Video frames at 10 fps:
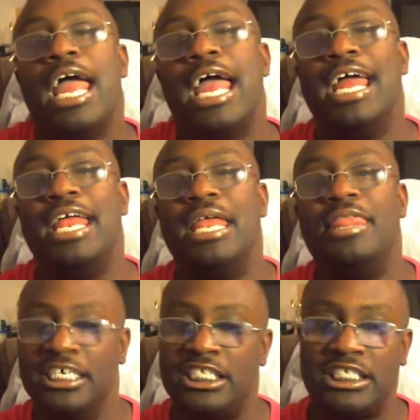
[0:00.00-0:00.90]
And
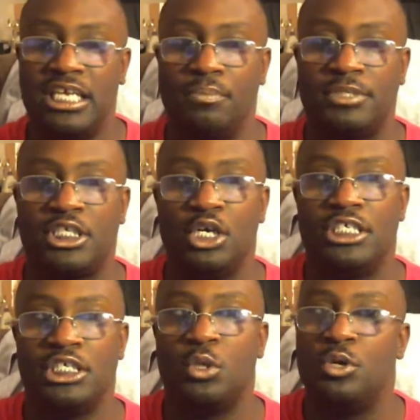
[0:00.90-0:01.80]
this series
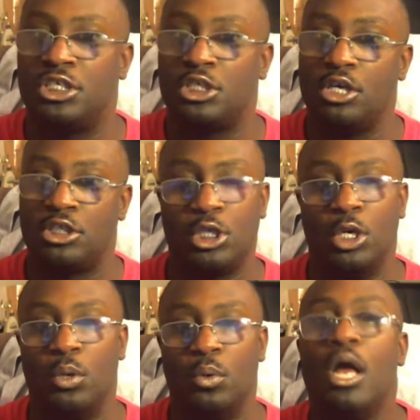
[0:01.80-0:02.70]
is going to start
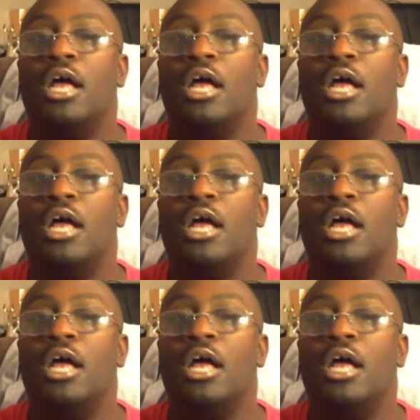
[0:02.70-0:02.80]
soon.